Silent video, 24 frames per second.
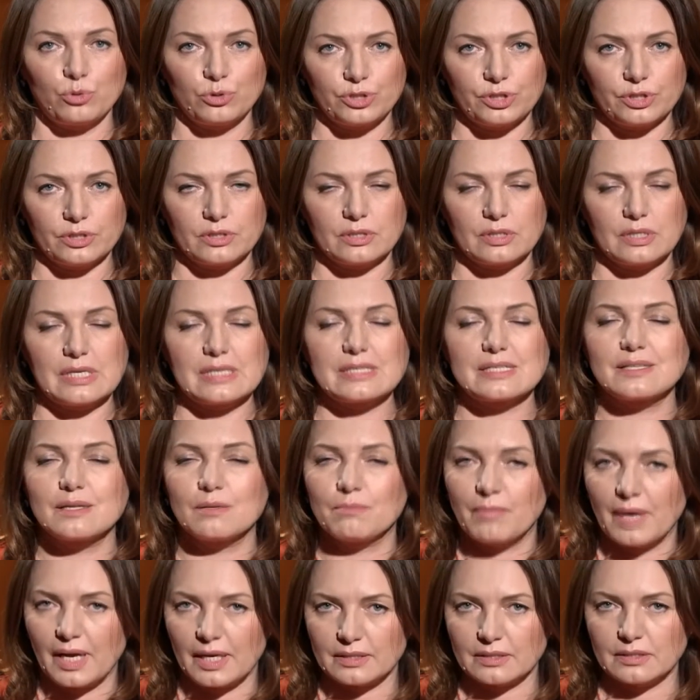Putin is
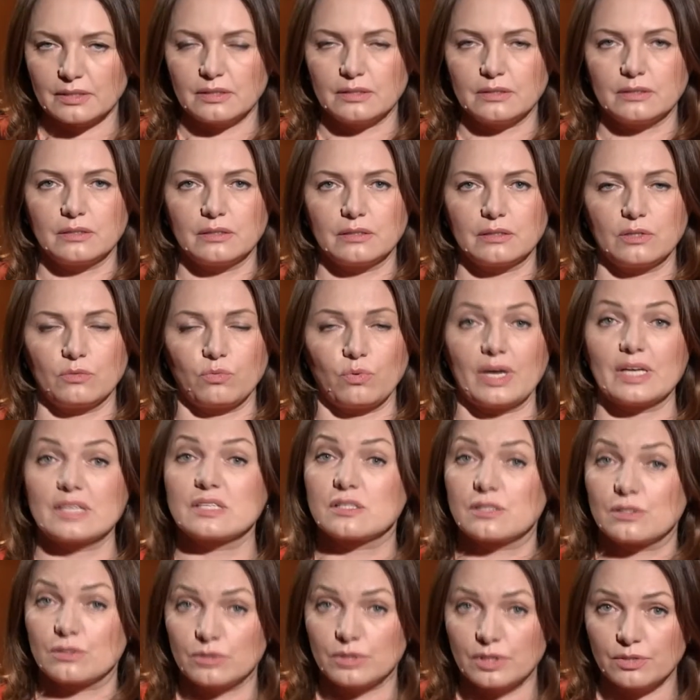demanding the
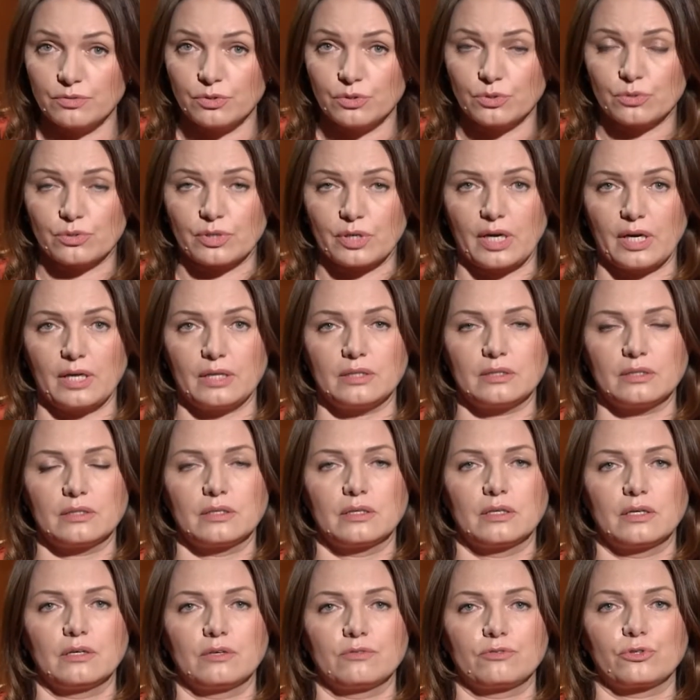West to leave Ukraine
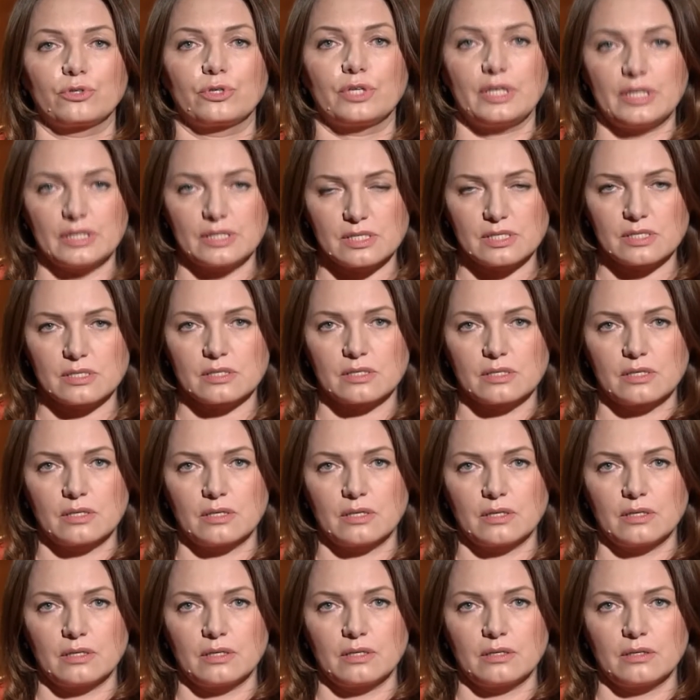for its
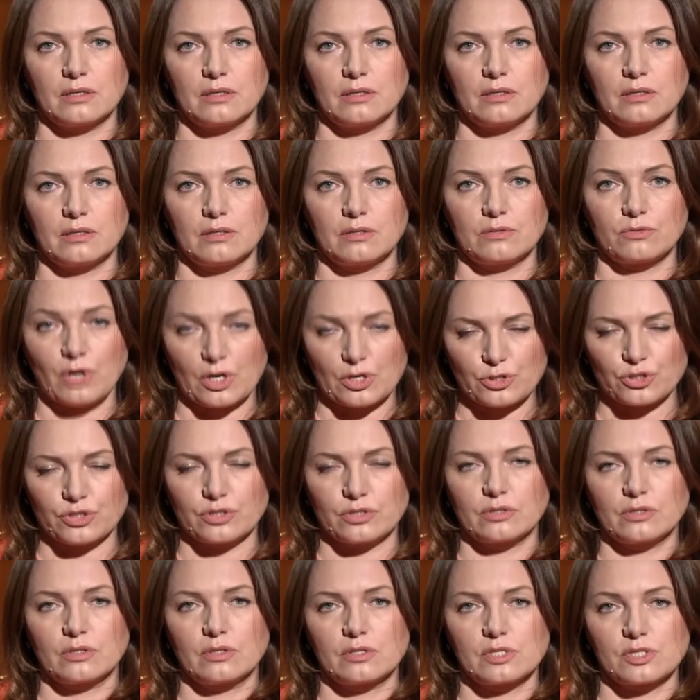
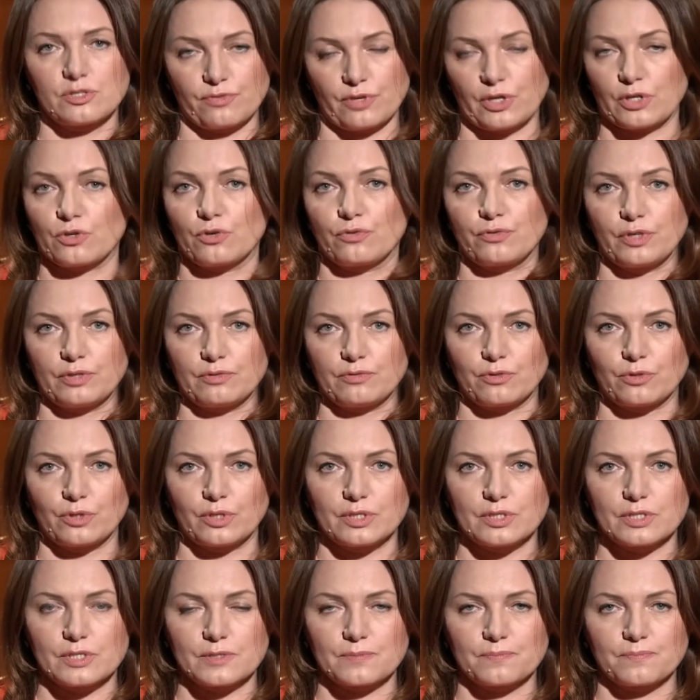Russian sphere of
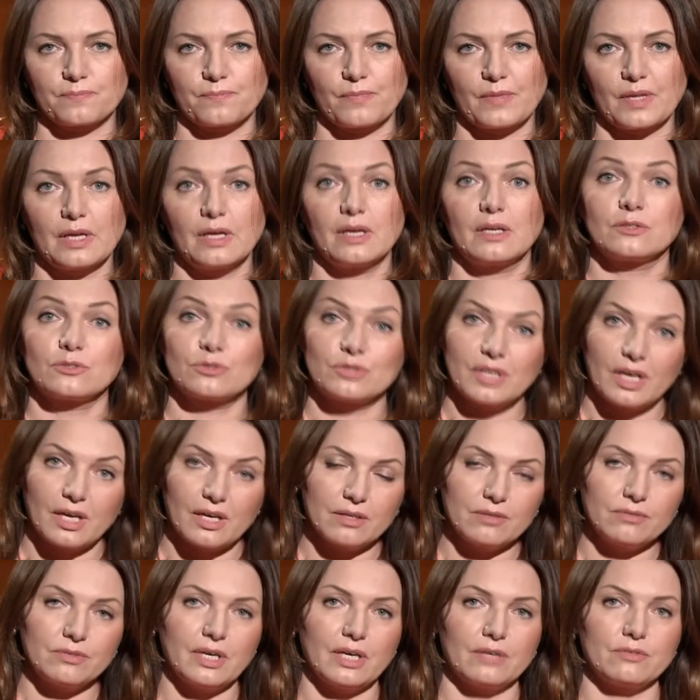influence.
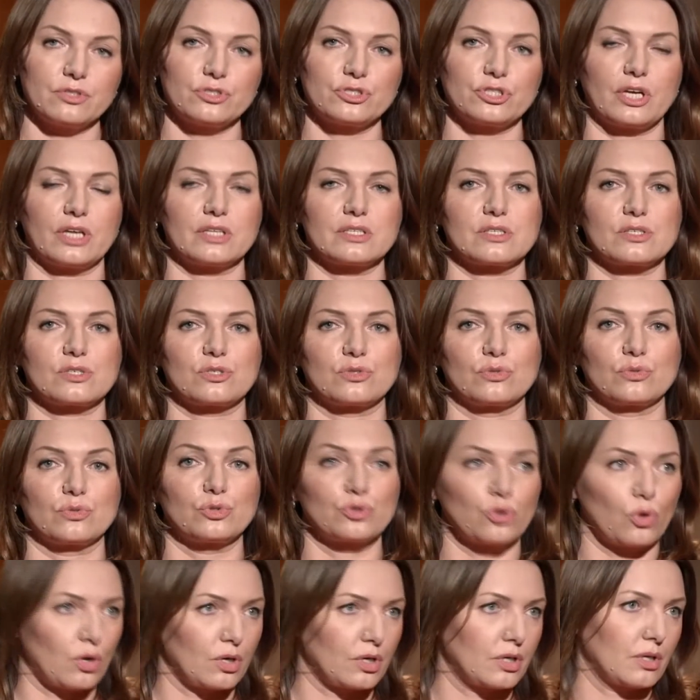Today we have a chance to
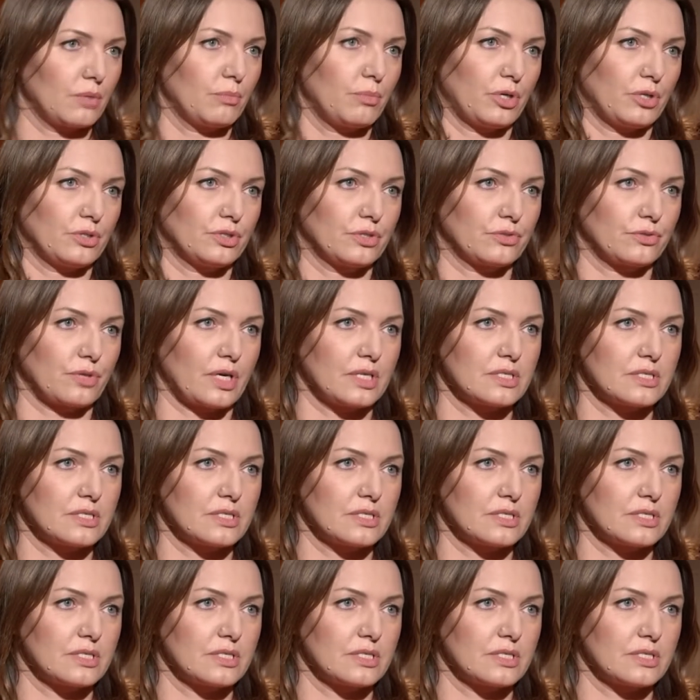talk about the